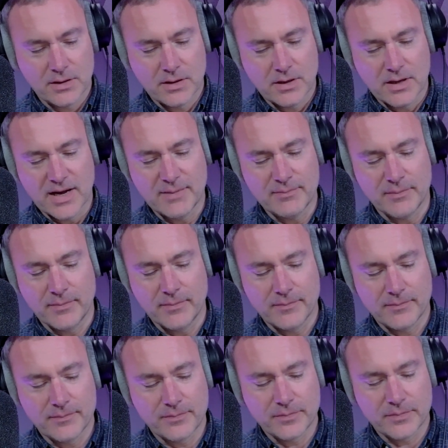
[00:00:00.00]

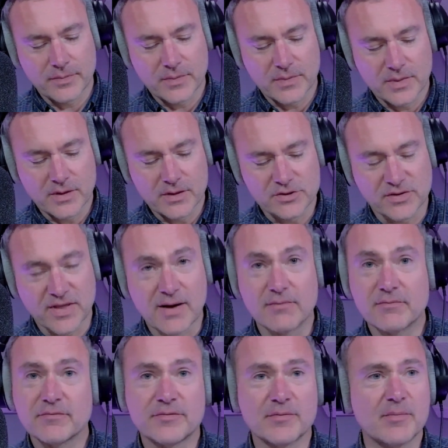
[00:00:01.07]
So
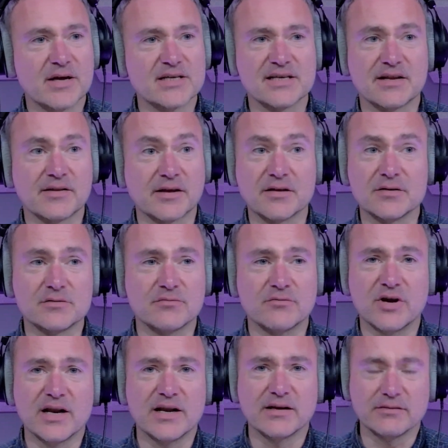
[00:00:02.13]
that, from my side, I think is
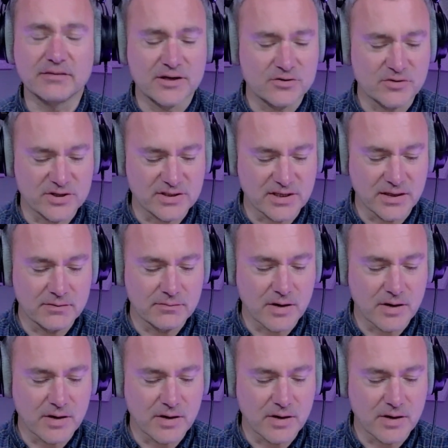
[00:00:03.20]
really interesting.